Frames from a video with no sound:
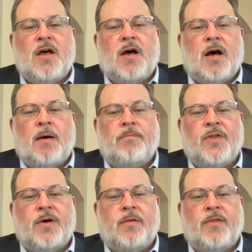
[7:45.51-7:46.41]

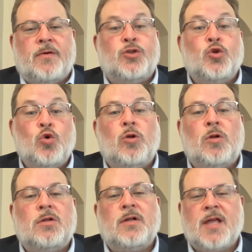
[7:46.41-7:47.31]
the
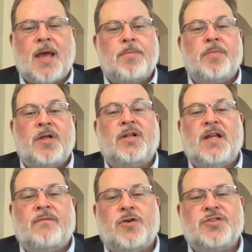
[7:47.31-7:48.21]
dual capability
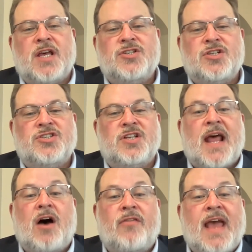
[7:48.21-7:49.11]
of those engines, and
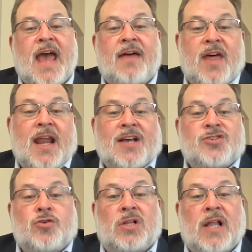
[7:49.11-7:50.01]
how they add that
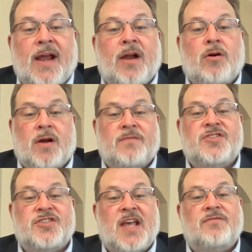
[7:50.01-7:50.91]
extra layer of
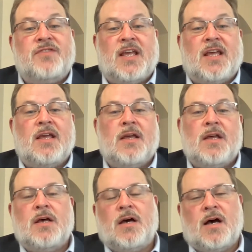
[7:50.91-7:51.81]
safety
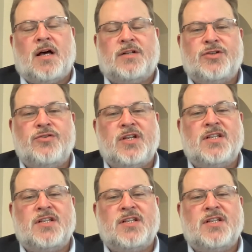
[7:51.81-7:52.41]
to the